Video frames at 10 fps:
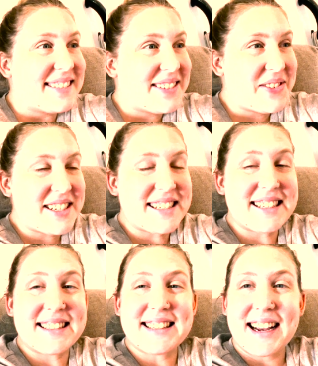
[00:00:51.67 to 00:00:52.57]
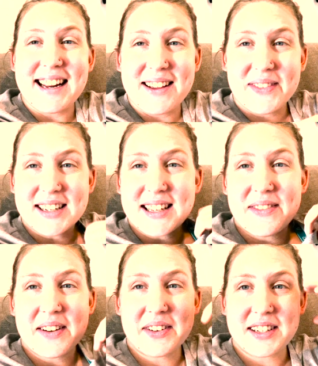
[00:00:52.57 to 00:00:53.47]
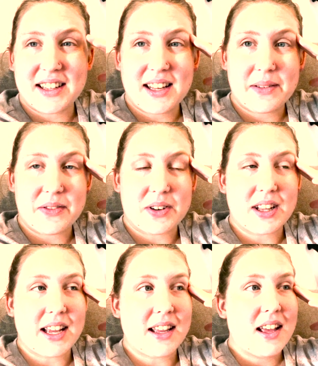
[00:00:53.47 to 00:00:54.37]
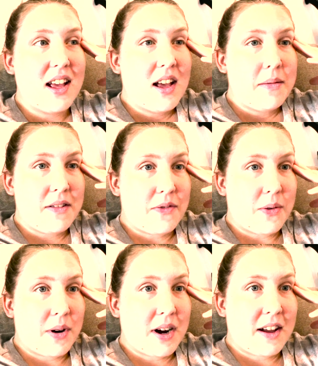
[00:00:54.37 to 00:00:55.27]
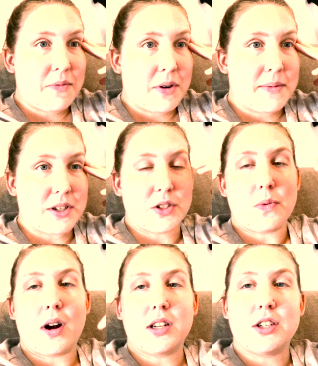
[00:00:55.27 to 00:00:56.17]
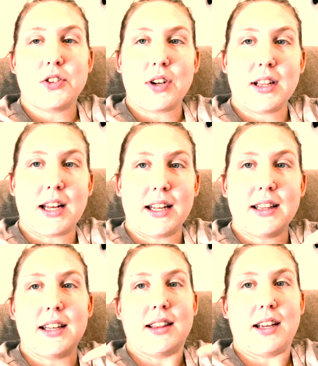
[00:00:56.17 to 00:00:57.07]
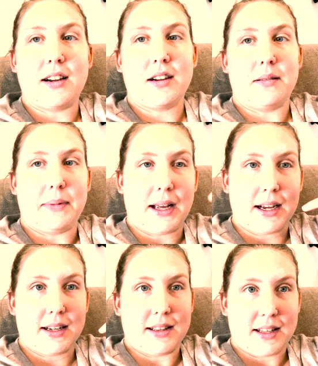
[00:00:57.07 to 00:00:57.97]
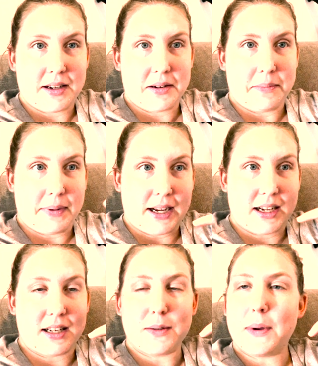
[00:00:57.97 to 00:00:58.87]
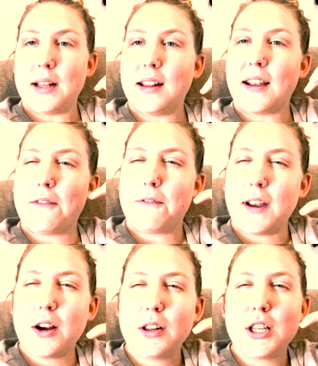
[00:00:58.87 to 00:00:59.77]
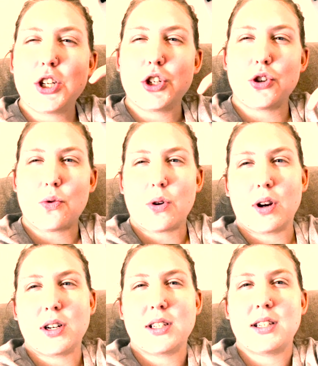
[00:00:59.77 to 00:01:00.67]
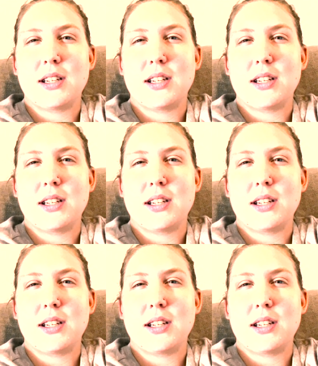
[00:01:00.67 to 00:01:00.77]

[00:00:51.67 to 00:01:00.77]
which is exciting because I've never done that before. Like before, I've pretty much just walked in a straight line, like there and back and there and back. And it's been like fairly short